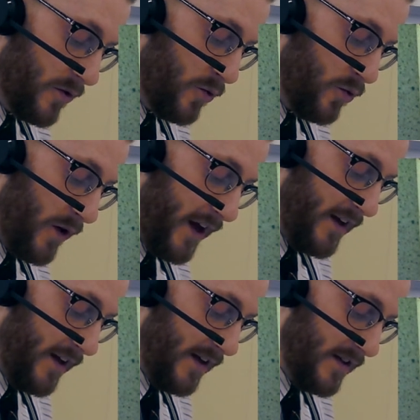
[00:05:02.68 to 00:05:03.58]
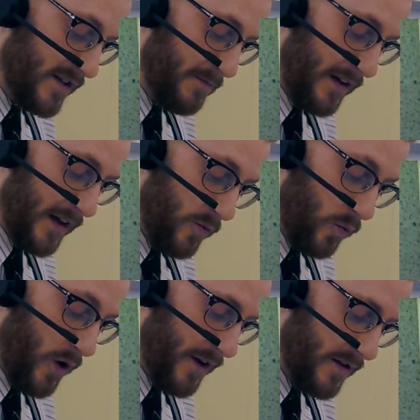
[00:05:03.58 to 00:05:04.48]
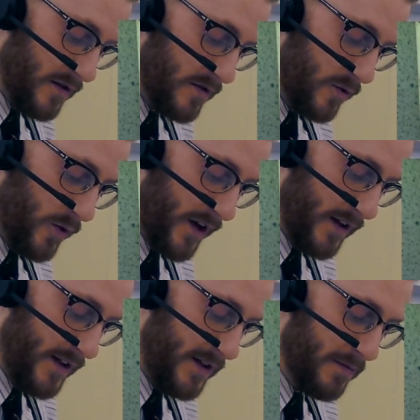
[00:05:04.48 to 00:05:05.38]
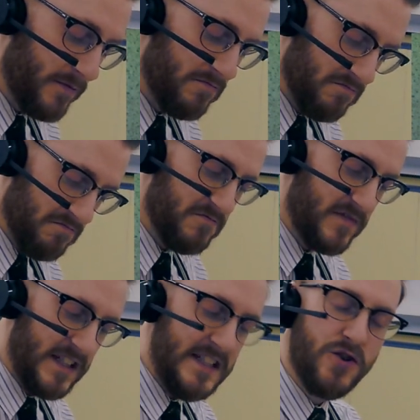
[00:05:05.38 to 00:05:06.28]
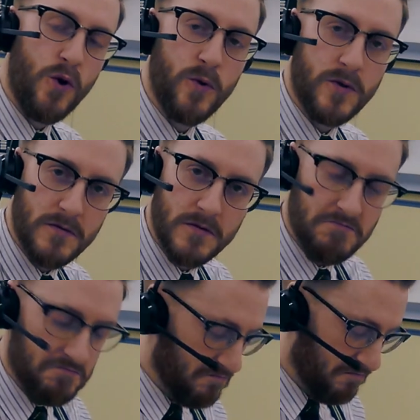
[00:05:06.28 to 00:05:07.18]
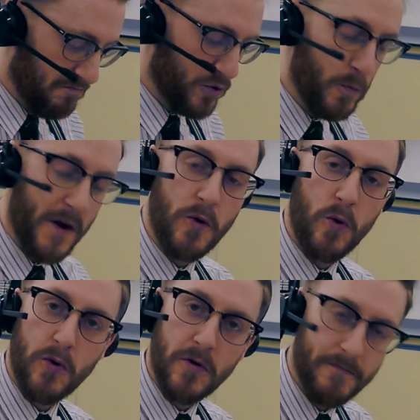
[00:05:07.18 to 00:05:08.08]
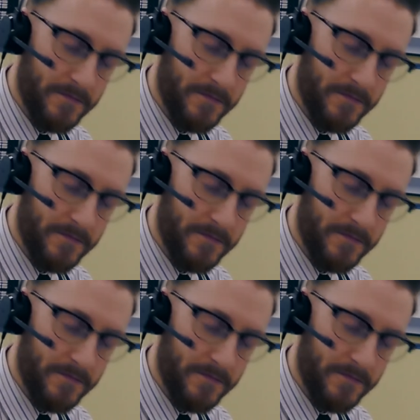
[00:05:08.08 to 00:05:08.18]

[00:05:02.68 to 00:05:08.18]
O-N-E. Spelt like one, O-N-E, but ketone, propanone.